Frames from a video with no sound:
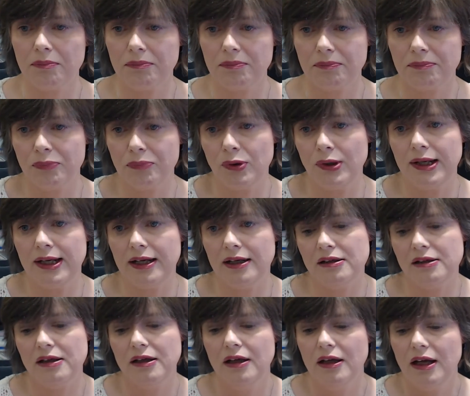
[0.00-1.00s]
brilliant.
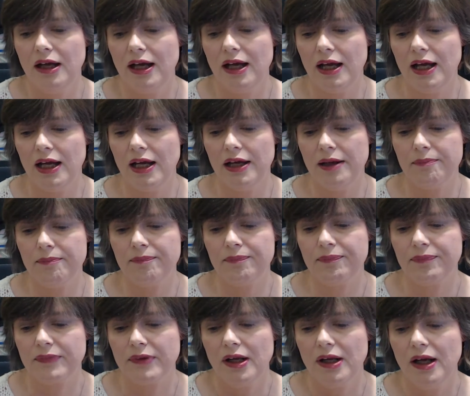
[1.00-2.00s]
And
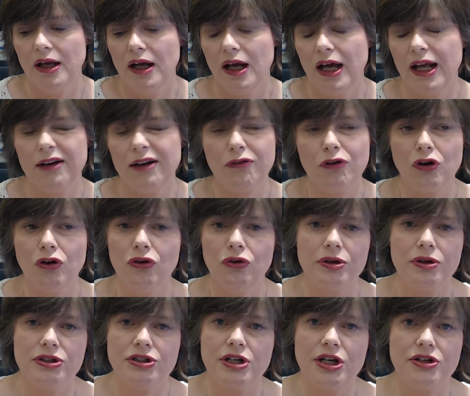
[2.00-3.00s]
I've got no
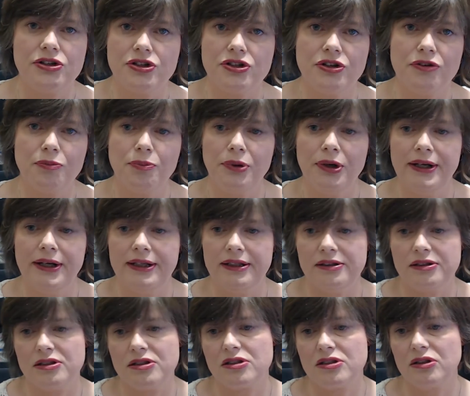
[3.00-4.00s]
intention of
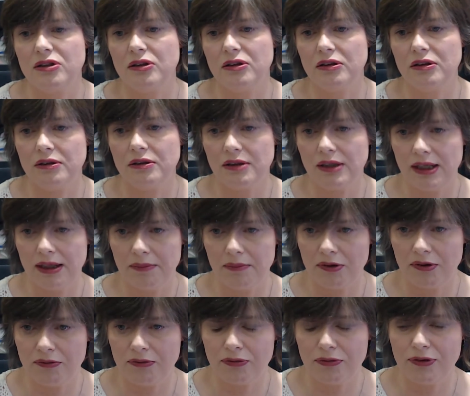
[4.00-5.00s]
breeding, so I'm
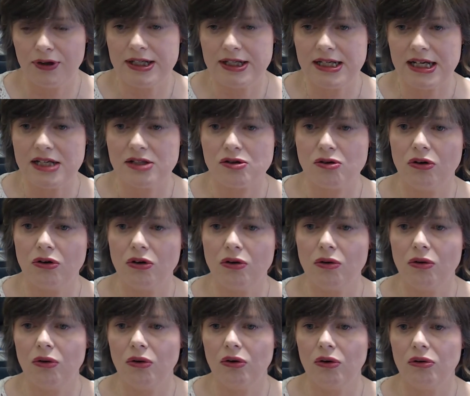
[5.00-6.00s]
afraid he's going to
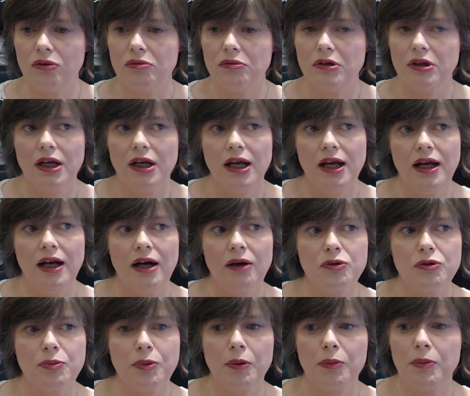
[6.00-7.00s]
go out
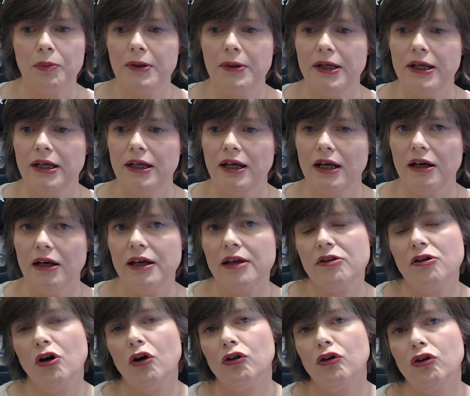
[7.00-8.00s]
probably either
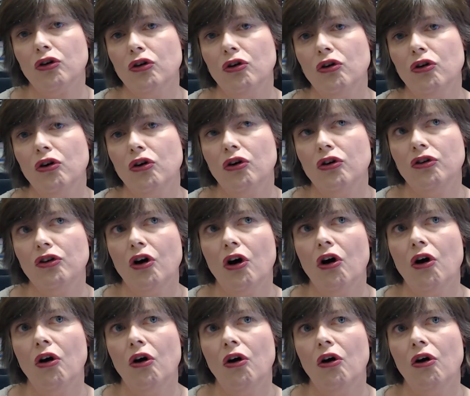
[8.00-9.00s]
on loan
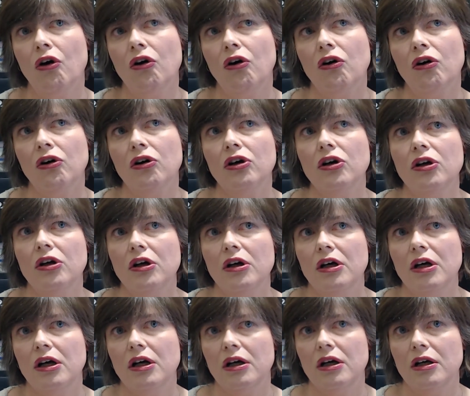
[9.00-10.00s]
or
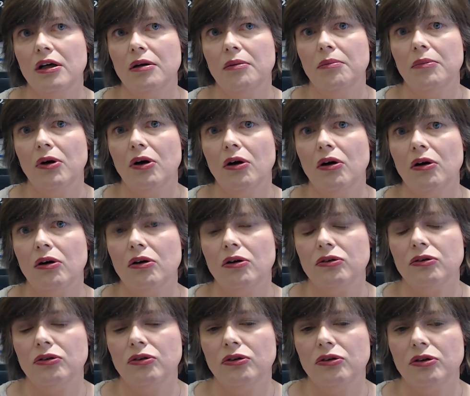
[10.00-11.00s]

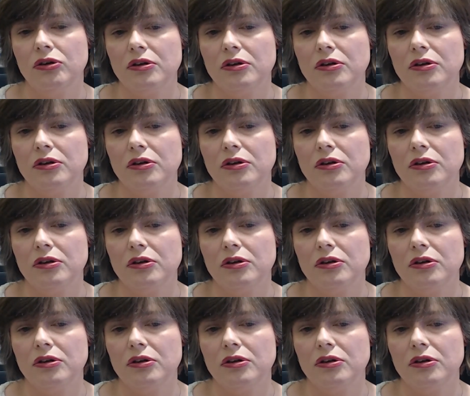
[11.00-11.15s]
on